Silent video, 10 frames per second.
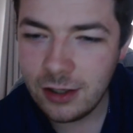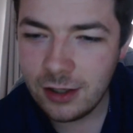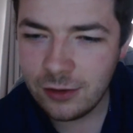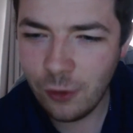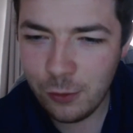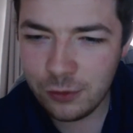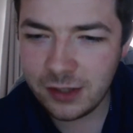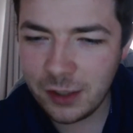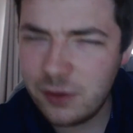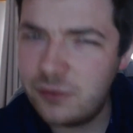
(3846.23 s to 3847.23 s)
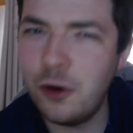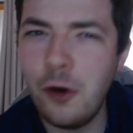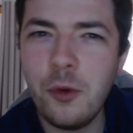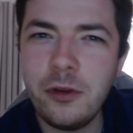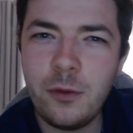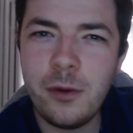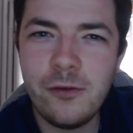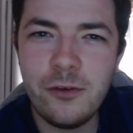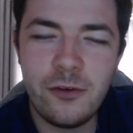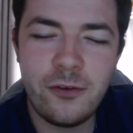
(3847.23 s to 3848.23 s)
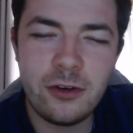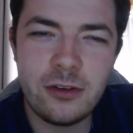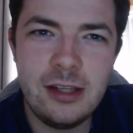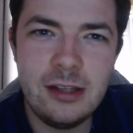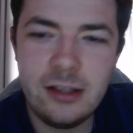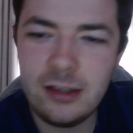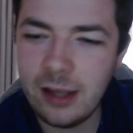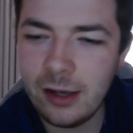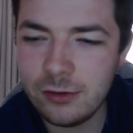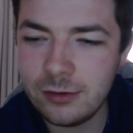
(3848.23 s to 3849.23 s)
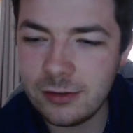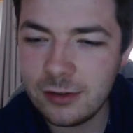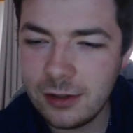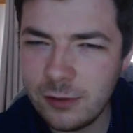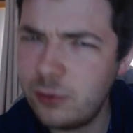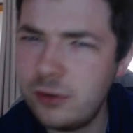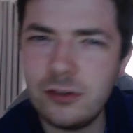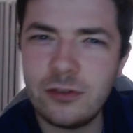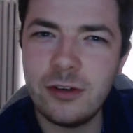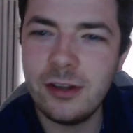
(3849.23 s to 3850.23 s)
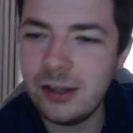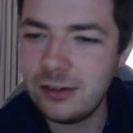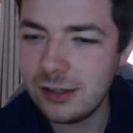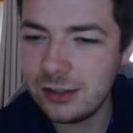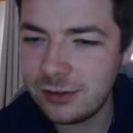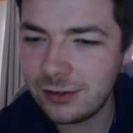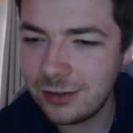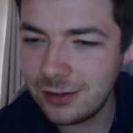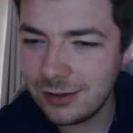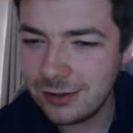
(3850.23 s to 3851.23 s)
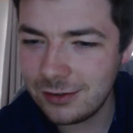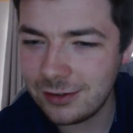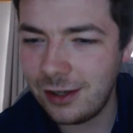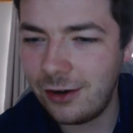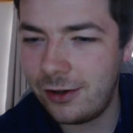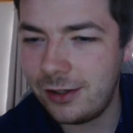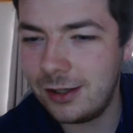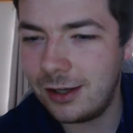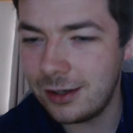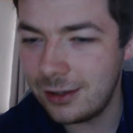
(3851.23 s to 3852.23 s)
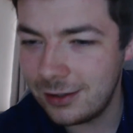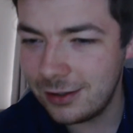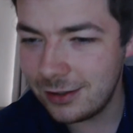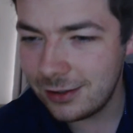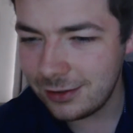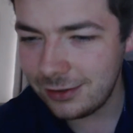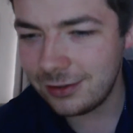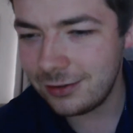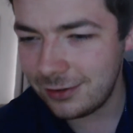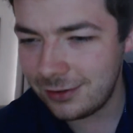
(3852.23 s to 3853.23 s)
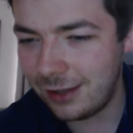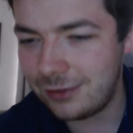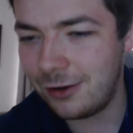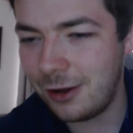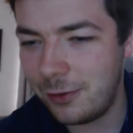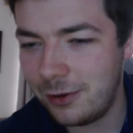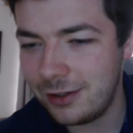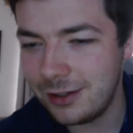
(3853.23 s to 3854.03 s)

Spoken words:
It's almost like we've not won 12 out of 13 league titles. We've only just realised this. What's going on here? What's this all about?